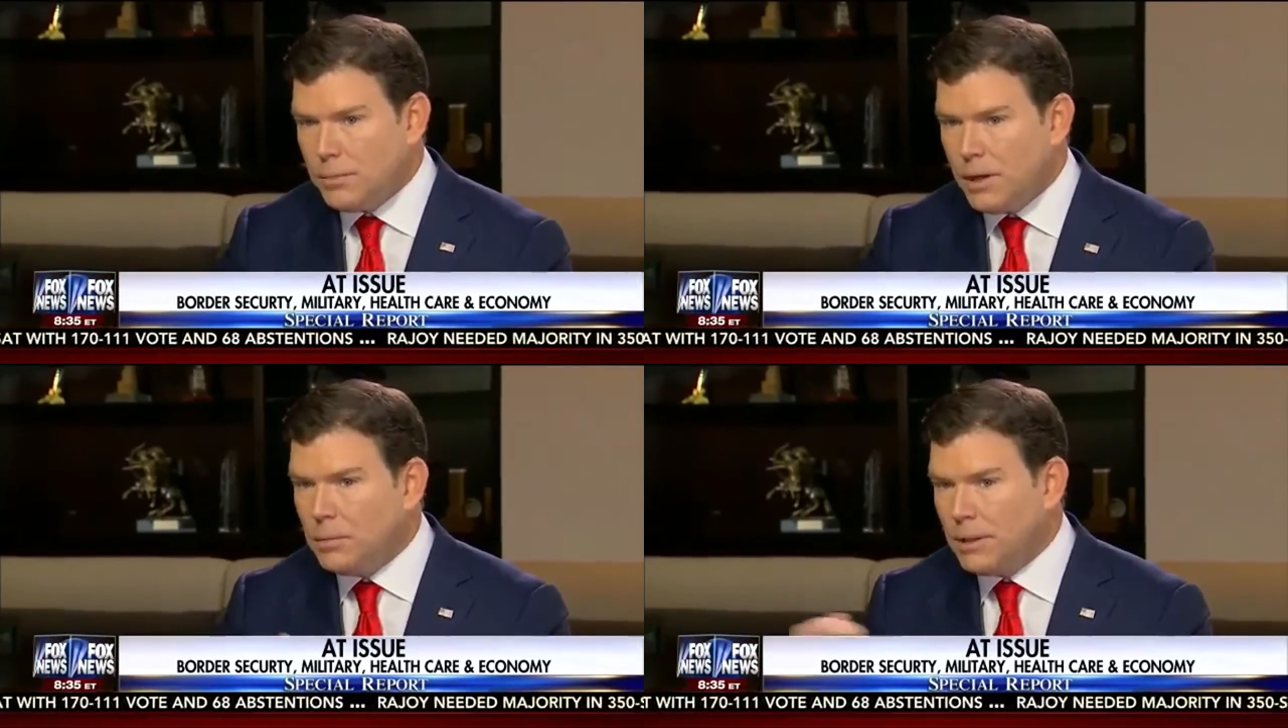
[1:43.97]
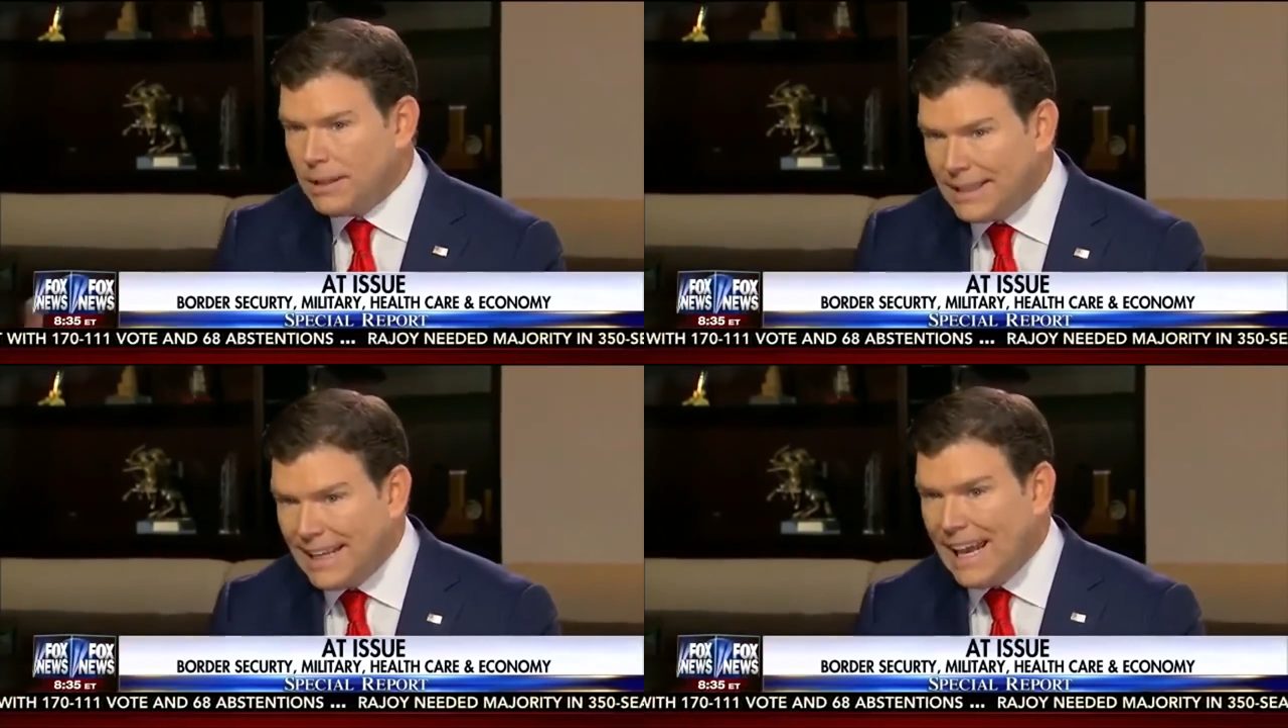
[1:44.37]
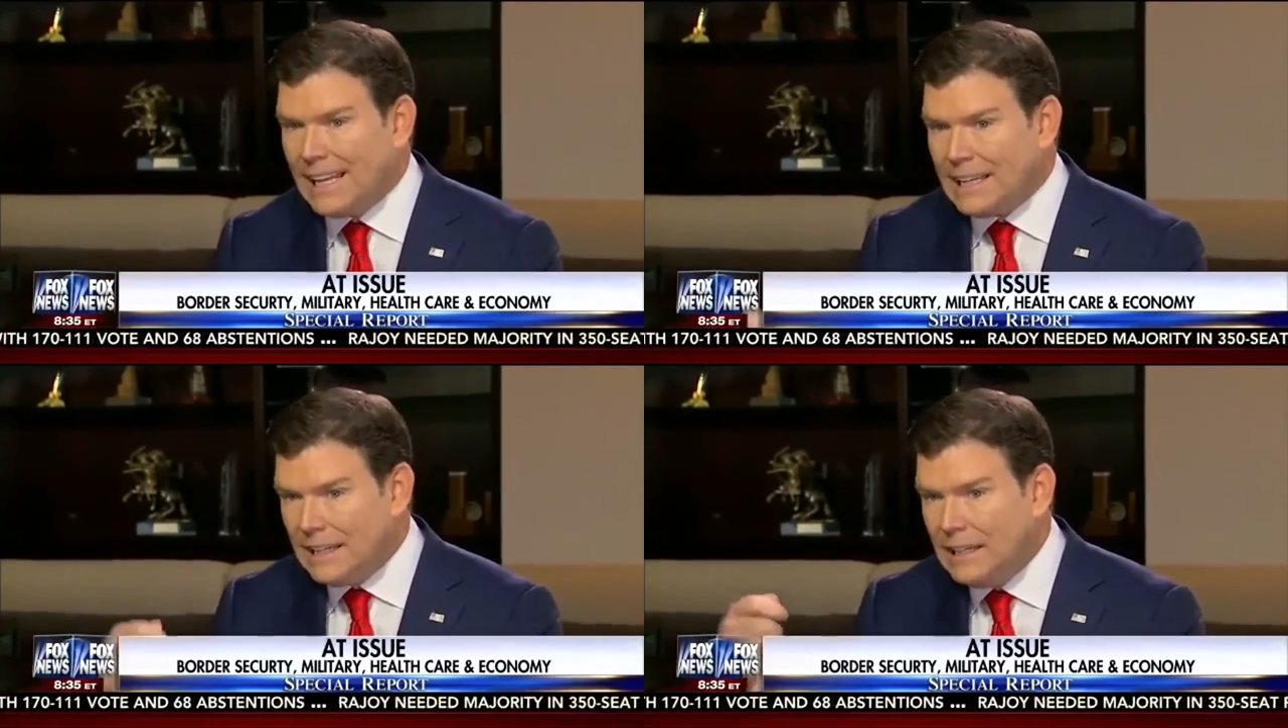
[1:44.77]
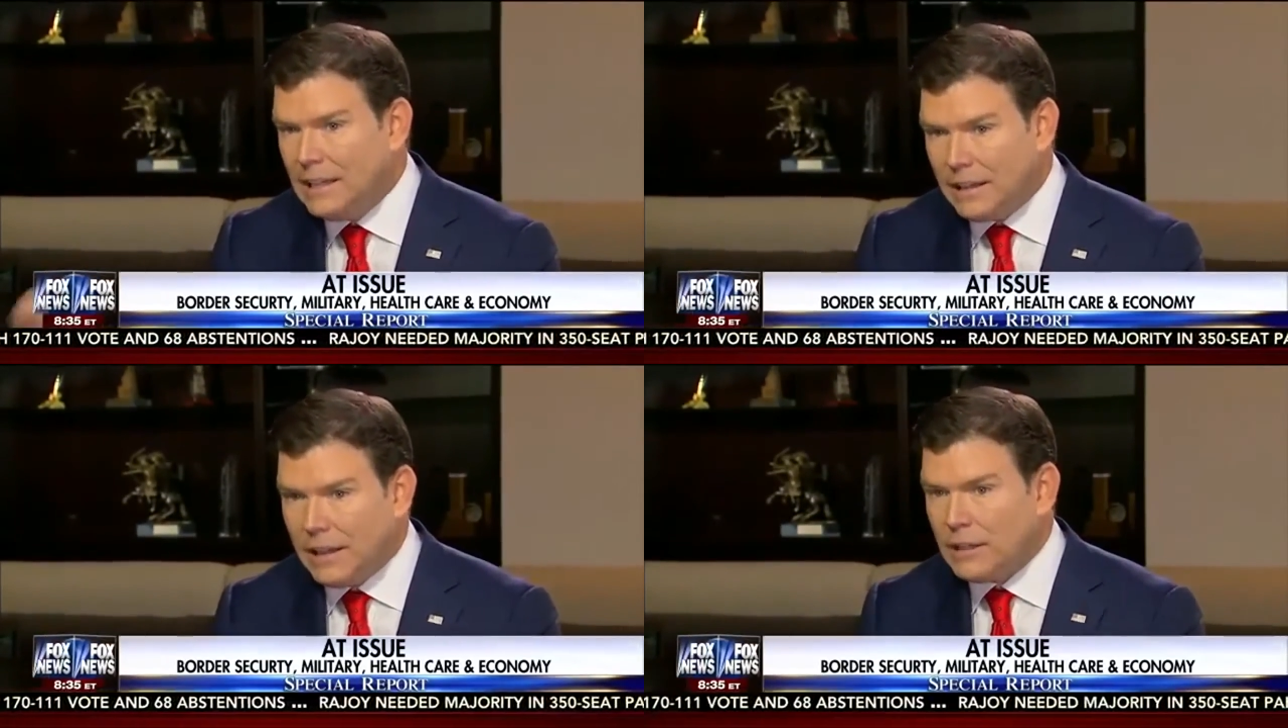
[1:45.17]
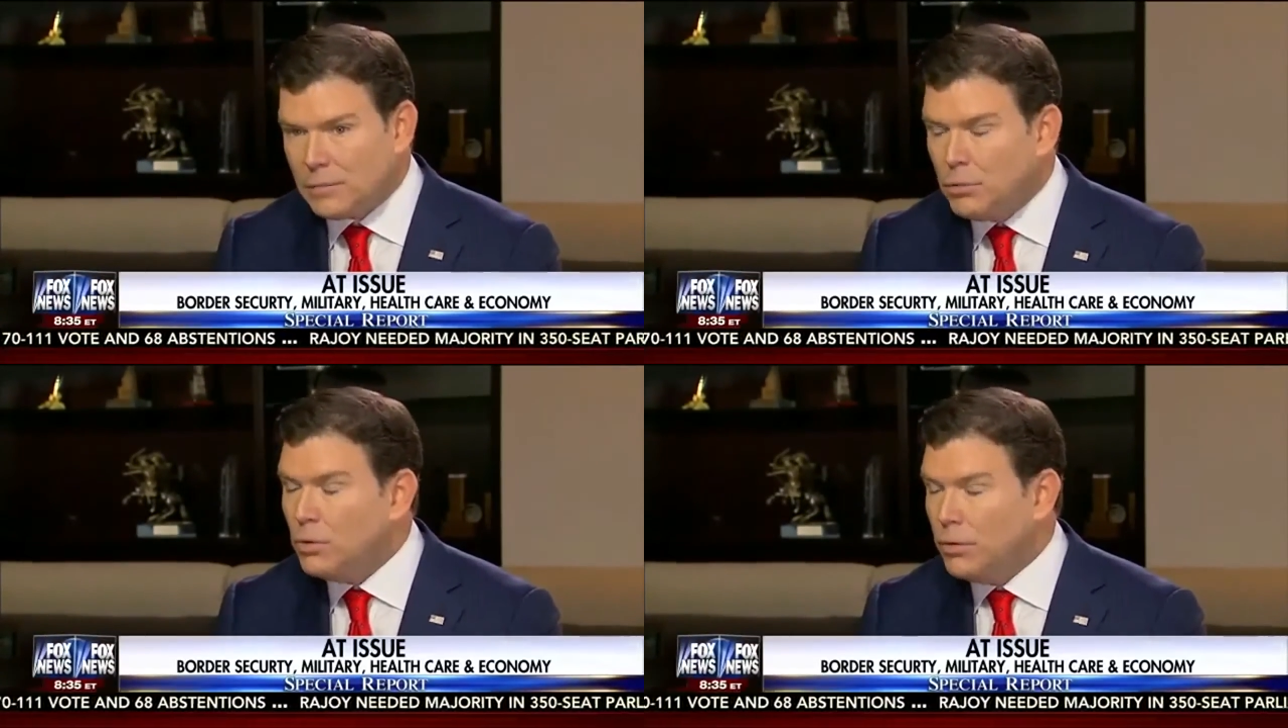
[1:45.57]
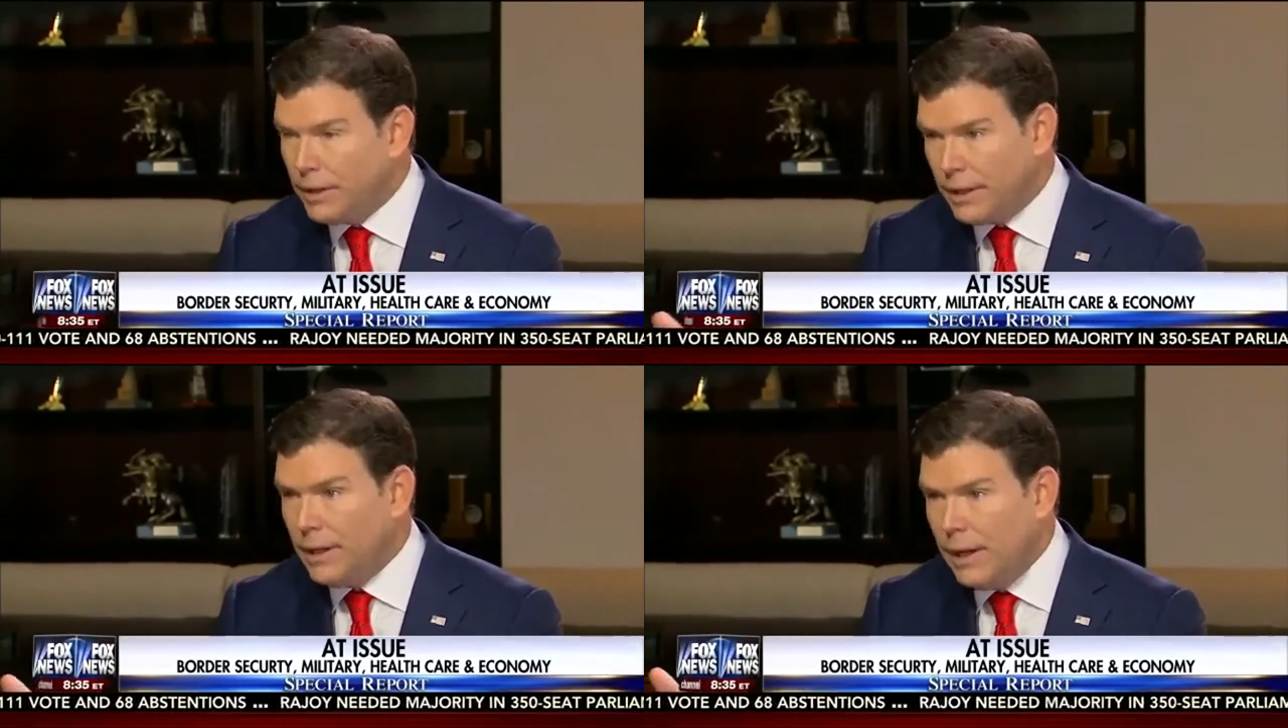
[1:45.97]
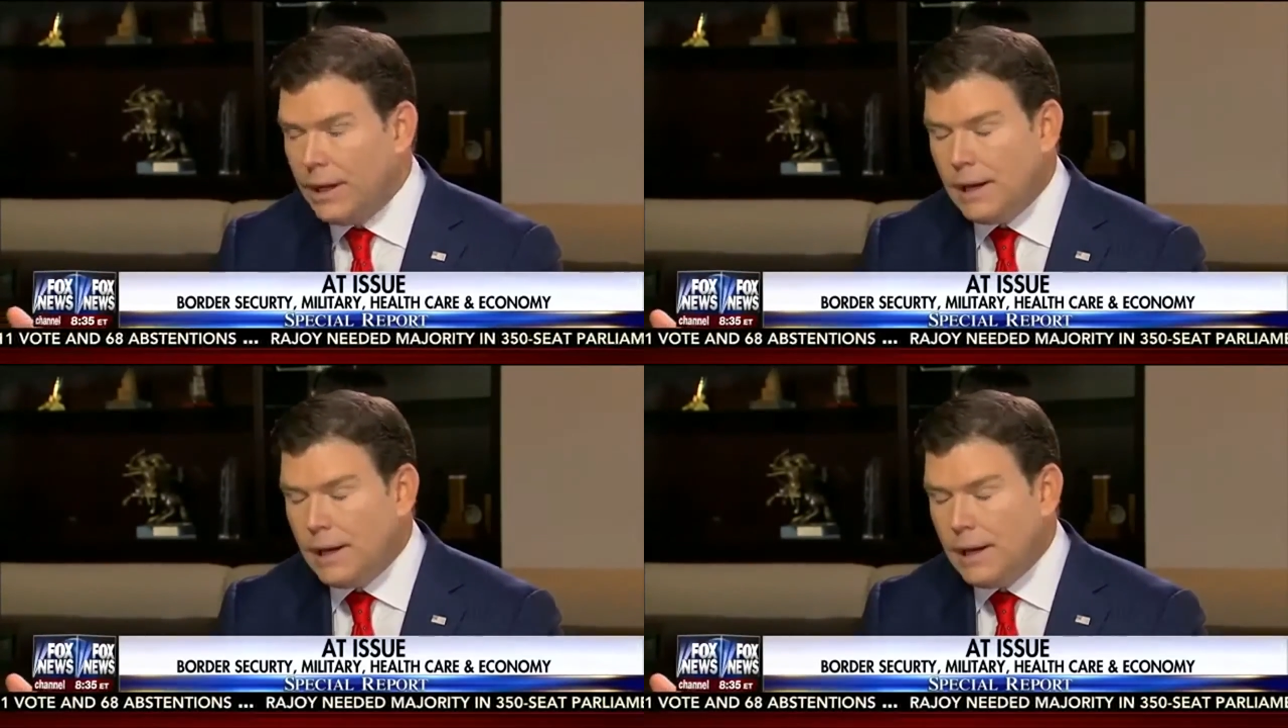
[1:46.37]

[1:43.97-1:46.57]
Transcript: to be able to get things moving.